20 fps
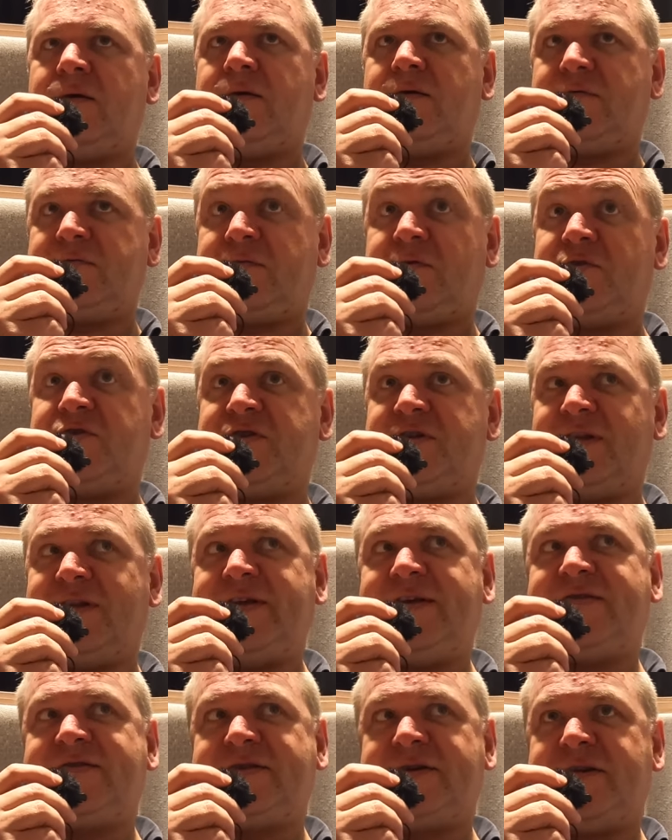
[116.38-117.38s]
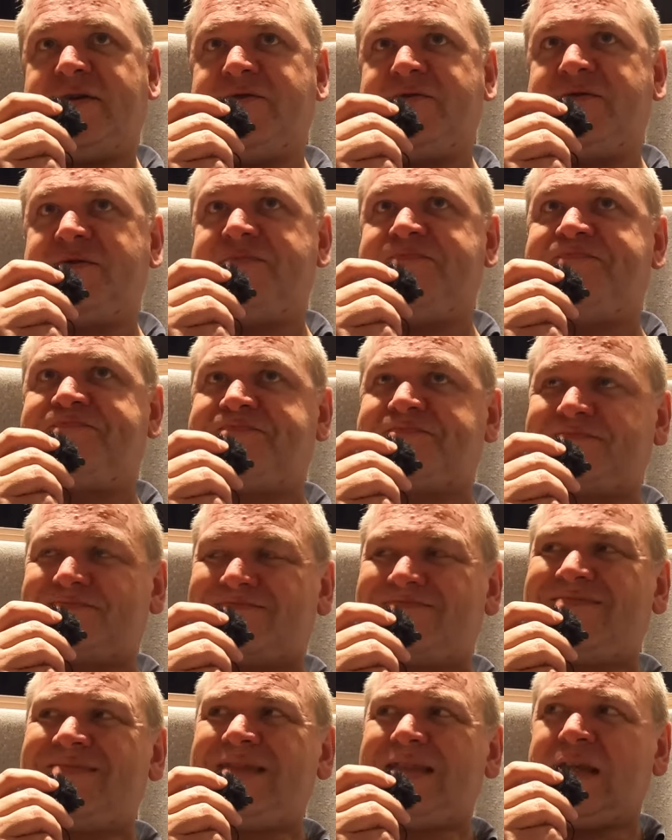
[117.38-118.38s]
Unfortunately, it's closed.
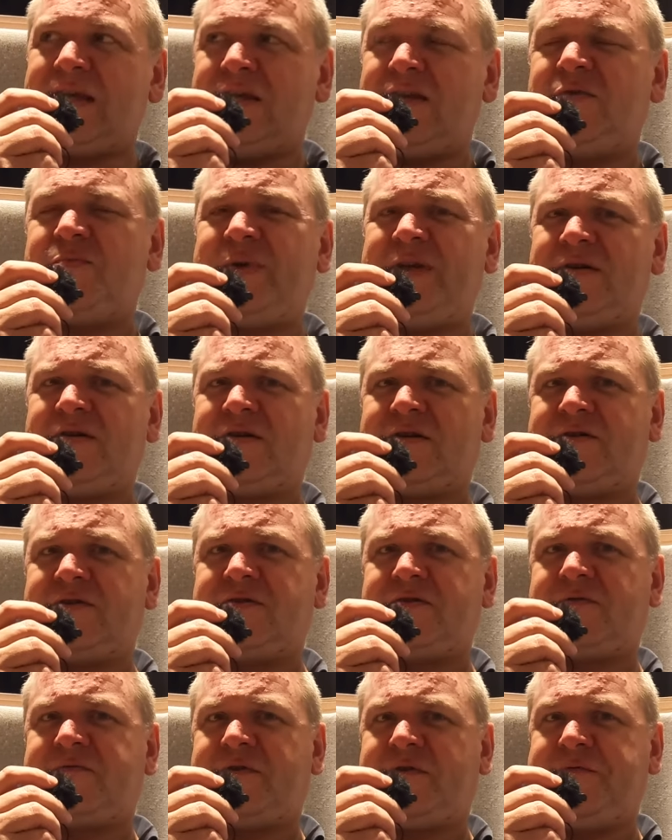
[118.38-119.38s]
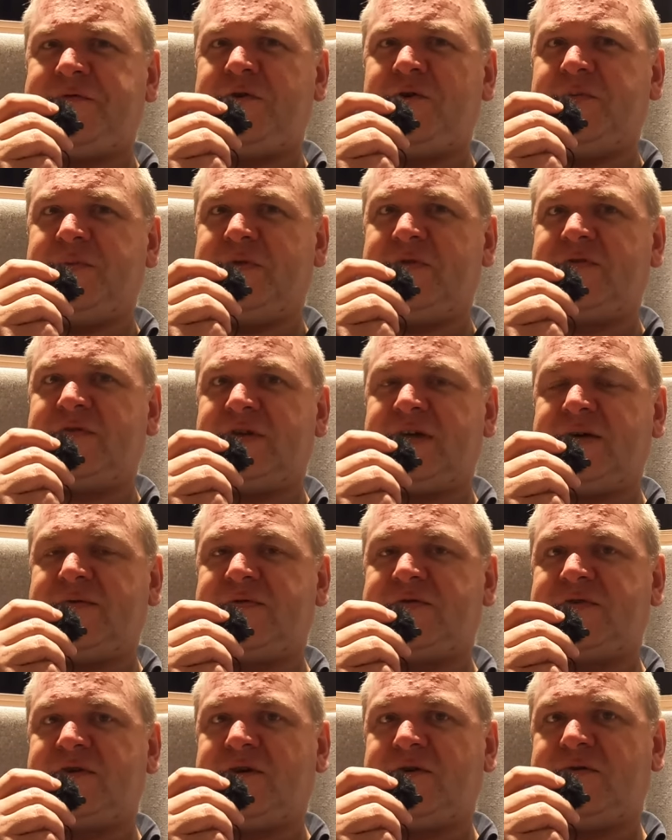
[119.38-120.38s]
It's been closed for a few months now.
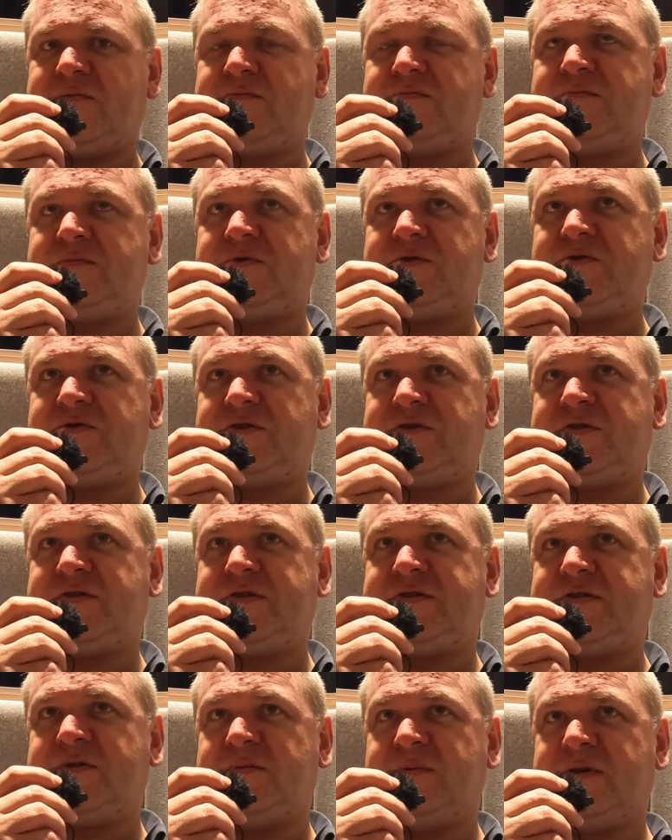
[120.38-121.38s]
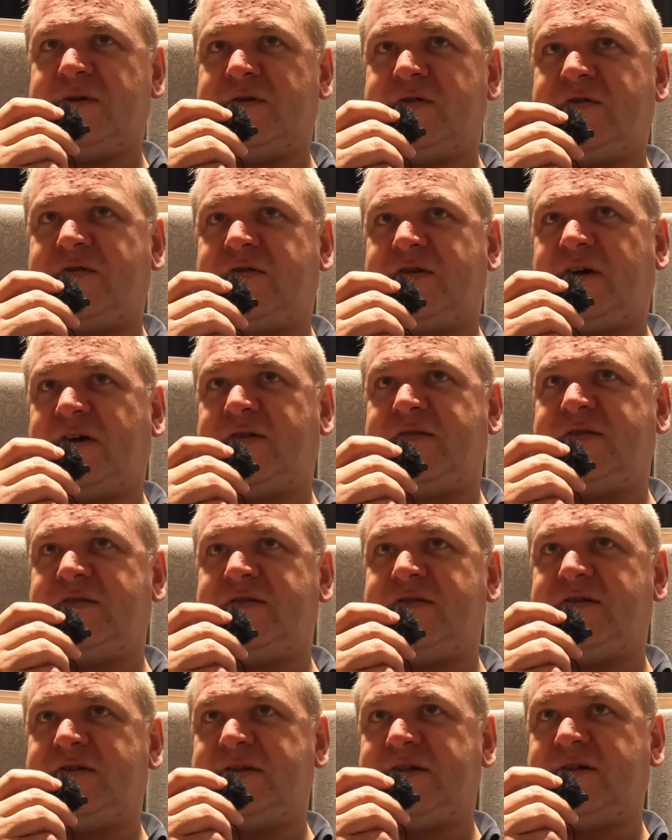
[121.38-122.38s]
So just as the world started
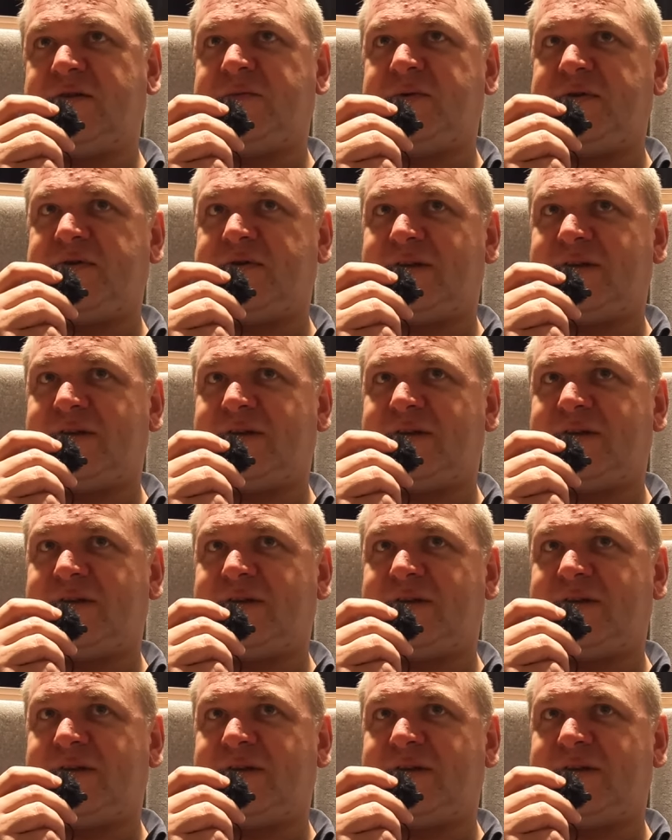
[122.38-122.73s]
to deal with